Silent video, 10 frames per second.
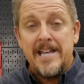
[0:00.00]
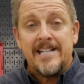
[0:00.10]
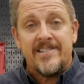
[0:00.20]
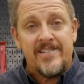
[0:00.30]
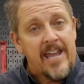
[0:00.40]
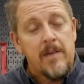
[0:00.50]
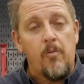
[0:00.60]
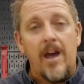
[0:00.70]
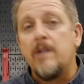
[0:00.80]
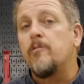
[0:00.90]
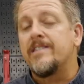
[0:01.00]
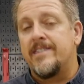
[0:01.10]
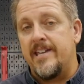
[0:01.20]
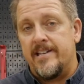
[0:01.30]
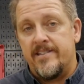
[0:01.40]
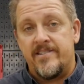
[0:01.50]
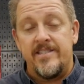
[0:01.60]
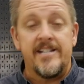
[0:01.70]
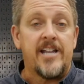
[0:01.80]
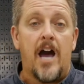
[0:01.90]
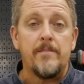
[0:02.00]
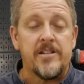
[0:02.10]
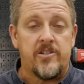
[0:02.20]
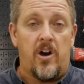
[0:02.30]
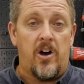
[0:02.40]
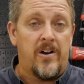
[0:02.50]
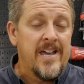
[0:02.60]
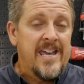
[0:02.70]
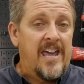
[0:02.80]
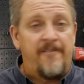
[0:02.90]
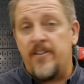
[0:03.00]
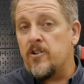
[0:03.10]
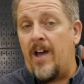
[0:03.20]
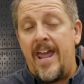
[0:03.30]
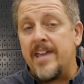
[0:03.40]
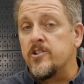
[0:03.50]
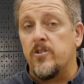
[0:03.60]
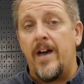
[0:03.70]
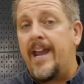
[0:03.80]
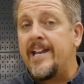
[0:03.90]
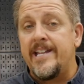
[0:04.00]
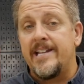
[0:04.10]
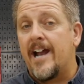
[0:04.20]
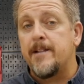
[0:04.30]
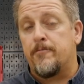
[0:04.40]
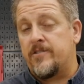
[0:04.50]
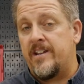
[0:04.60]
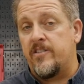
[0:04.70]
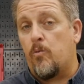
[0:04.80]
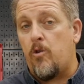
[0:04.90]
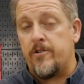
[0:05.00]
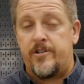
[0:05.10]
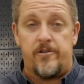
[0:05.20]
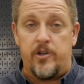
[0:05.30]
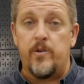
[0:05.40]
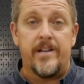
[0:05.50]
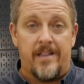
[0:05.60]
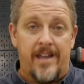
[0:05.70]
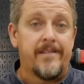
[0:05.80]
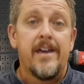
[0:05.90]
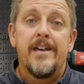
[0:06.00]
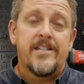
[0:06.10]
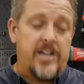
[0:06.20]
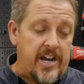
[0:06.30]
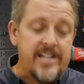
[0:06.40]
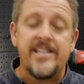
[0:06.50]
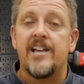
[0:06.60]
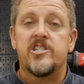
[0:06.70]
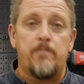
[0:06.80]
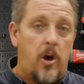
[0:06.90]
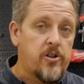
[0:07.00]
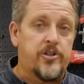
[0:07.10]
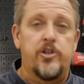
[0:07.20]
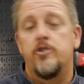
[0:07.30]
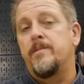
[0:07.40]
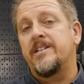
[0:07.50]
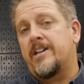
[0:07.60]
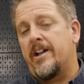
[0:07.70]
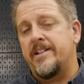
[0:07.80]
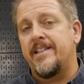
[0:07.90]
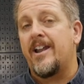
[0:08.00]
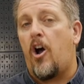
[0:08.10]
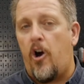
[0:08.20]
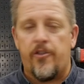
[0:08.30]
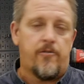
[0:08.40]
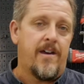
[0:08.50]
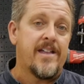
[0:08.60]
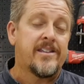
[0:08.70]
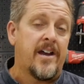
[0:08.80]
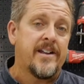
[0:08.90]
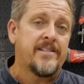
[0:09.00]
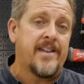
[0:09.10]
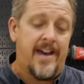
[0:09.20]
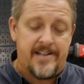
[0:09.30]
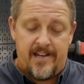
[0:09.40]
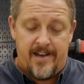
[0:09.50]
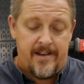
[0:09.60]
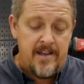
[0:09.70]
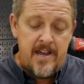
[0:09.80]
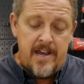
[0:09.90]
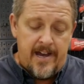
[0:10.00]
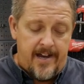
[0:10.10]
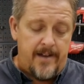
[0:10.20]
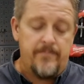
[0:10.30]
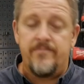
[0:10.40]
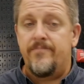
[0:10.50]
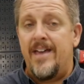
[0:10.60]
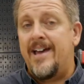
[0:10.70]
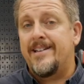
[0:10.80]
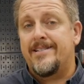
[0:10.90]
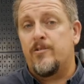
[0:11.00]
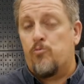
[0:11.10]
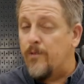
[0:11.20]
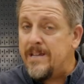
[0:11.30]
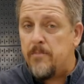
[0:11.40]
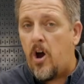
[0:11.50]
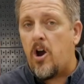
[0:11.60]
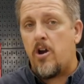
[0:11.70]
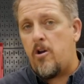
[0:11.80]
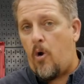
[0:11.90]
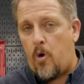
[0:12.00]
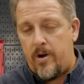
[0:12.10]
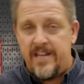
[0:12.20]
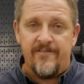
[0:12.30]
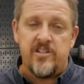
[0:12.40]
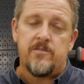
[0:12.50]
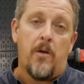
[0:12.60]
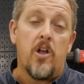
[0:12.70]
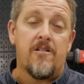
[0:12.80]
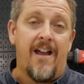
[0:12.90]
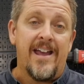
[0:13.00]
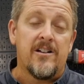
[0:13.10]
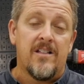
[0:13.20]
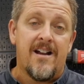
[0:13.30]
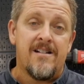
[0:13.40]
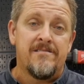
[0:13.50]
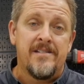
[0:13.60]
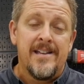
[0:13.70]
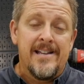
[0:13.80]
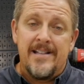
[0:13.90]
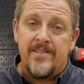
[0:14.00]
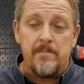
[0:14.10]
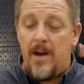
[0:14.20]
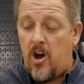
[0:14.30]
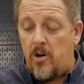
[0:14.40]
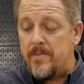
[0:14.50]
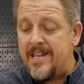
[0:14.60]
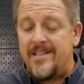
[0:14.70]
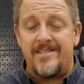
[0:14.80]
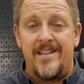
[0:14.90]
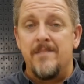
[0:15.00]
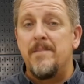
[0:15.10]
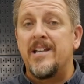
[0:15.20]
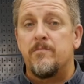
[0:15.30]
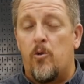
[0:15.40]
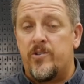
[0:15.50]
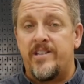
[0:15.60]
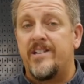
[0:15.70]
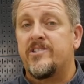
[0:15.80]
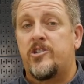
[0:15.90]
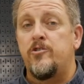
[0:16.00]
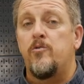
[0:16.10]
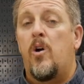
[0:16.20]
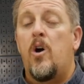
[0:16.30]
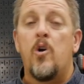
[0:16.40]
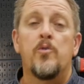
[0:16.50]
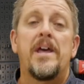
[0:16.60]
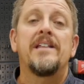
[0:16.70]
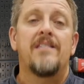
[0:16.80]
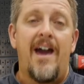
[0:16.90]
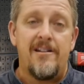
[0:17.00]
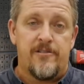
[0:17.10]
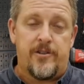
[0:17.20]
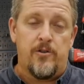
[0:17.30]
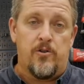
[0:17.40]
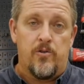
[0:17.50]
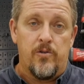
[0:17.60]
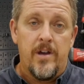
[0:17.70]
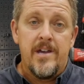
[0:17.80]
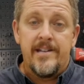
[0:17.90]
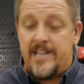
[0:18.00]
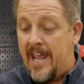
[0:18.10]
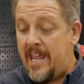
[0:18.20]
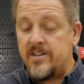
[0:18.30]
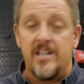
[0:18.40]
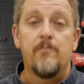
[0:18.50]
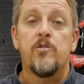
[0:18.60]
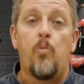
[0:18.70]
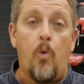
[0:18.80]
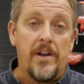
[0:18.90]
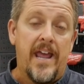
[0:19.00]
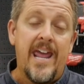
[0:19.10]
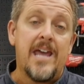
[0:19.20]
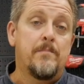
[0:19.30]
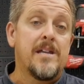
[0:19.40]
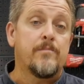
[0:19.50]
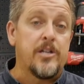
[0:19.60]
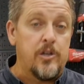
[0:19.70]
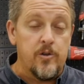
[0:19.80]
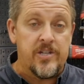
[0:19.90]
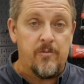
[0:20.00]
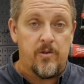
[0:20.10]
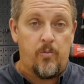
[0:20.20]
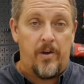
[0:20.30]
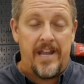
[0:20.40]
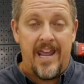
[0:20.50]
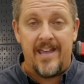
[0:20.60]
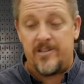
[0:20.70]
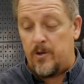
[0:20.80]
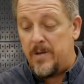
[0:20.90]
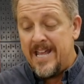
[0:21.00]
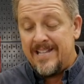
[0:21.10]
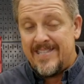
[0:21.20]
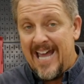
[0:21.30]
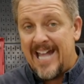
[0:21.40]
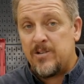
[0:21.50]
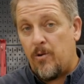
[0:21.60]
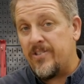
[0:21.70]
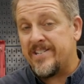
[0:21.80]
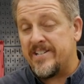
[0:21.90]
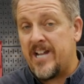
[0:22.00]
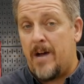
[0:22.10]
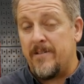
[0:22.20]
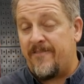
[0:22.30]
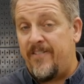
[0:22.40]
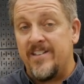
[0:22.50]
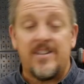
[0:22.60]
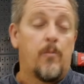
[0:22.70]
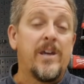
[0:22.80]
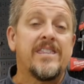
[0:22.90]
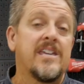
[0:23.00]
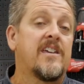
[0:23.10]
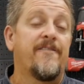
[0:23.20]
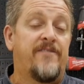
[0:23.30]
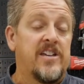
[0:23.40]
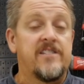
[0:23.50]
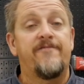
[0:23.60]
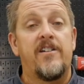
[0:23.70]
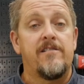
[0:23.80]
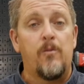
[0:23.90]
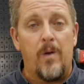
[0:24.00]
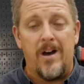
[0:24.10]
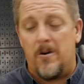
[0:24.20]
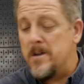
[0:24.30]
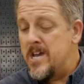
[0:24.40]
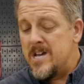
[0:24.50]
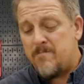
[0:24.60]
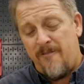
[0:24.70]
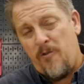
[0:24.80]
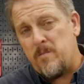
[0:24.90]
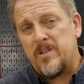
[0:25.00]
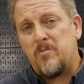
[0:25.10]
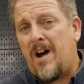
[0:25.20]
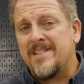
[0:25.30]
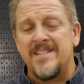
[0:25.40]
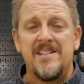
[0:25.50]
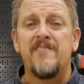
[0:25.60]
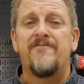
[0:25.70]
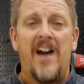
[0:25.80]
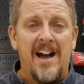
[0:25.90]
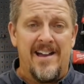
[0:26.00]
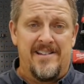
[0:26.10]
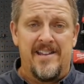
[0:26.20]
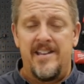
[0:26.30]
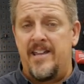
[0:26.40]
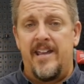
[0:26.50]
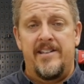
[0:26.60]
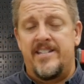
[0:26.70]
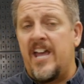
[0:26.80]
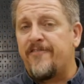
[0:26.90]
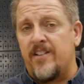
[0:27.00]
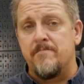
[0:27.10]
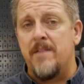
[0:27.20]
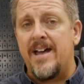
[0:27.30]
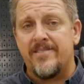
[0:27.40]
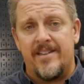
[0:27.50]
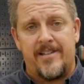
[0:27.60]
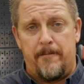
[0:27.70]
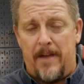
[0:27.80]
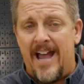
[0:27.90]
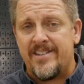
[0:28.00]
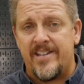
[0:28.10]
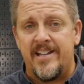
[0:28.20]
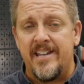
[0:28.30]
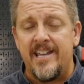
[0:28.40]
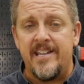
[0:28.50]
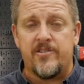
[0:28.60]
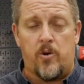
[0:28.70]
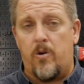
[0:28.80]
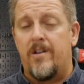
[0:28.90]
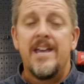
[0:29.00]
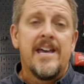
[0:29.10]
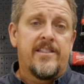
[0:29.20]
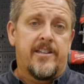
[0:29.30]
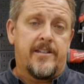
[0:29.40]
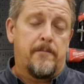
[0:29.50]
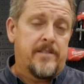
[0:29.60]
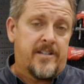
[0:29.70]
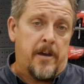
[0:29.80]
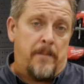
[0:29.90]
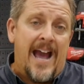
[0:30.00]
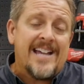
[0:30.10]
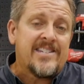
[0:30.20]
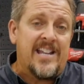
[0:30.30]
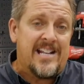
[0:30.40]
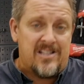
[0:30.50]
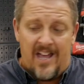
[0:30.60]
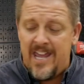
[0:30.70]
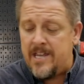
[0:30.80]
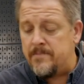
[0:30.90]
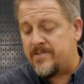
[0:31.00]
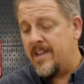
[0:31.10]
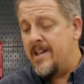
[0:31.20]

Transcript: Same way with this. The atomic saw, if it'll handle 80, 90% of the work you're doing, like cutting that smaller tubing, cutting that all thread, cutting that, uh, um, that rebar or even smaller angle iron, then by all means, it makes more sense to hold a lighter tool, to handle it with one hand, be able to use it with one hand. So that's where this atomic fits, and we think it fits very well performance wise, it did fine. It, it, definitely met the capacity needs or the t- capacity claims.